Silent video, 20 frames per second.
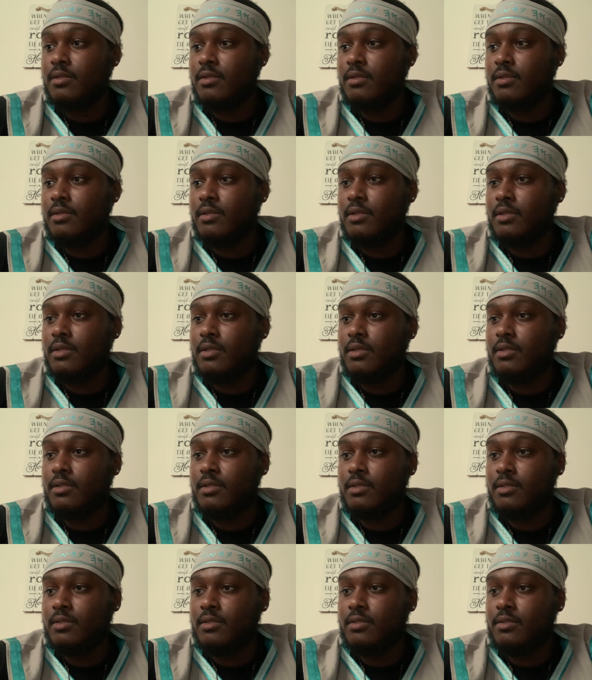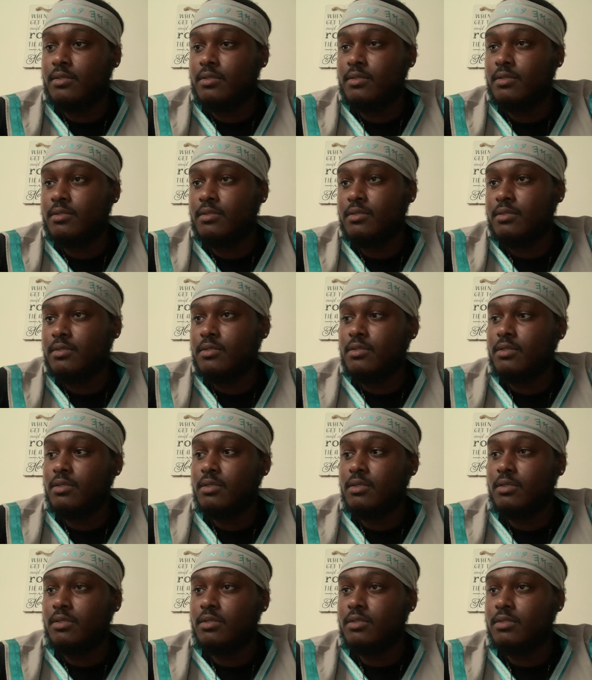
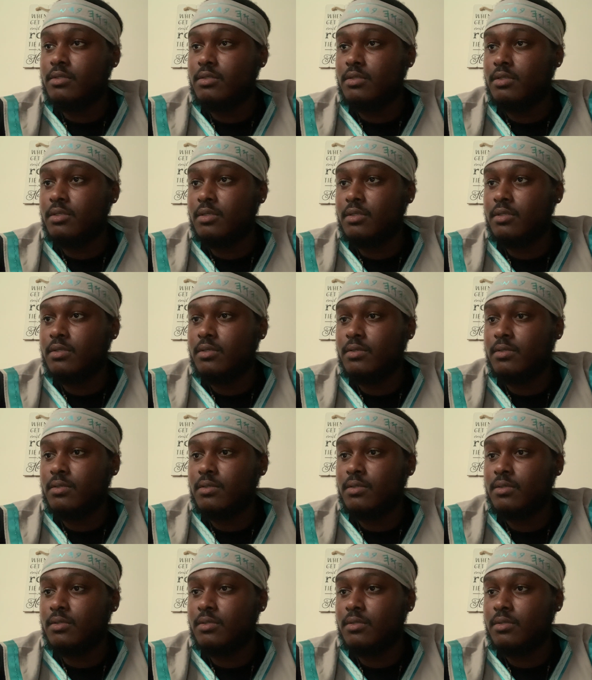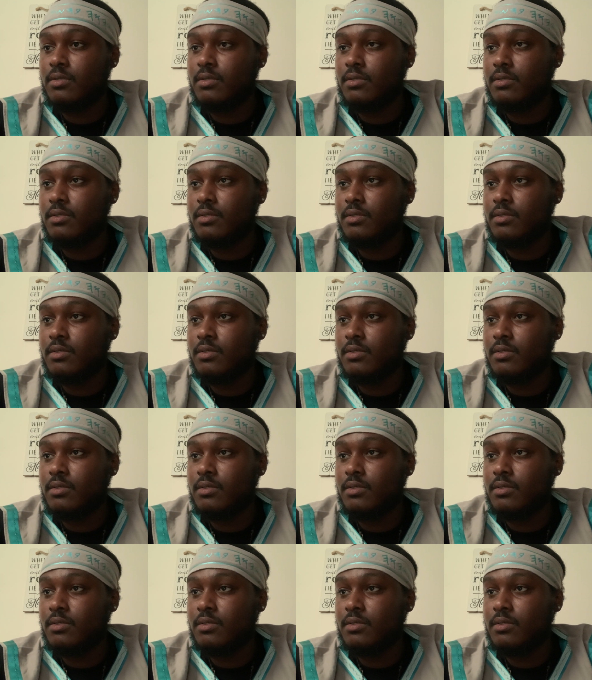Nobody speaks.